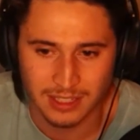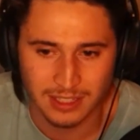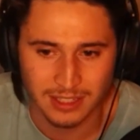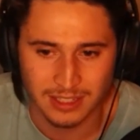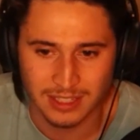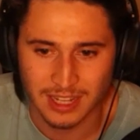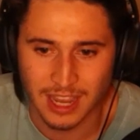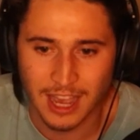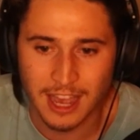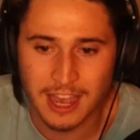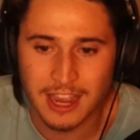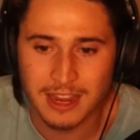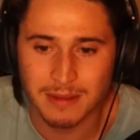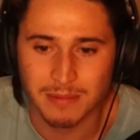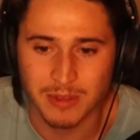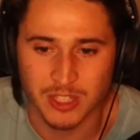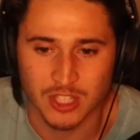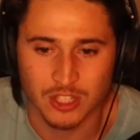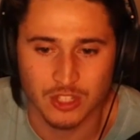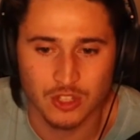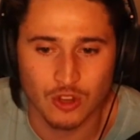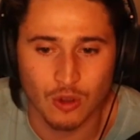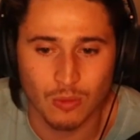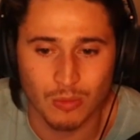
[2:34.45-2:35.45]
time is
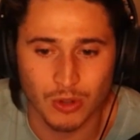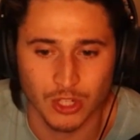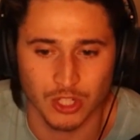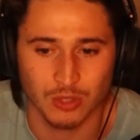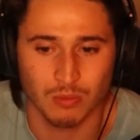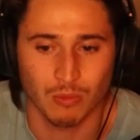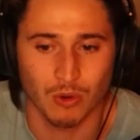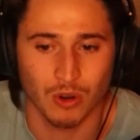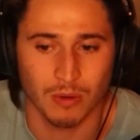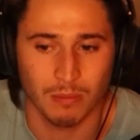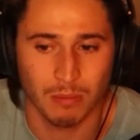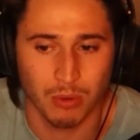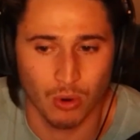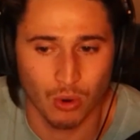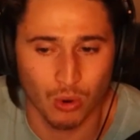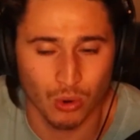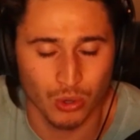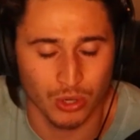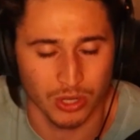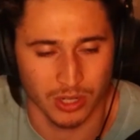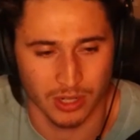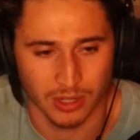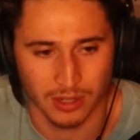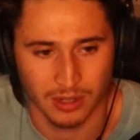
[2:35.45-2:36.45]
so much more
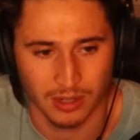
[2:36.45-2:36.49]
important.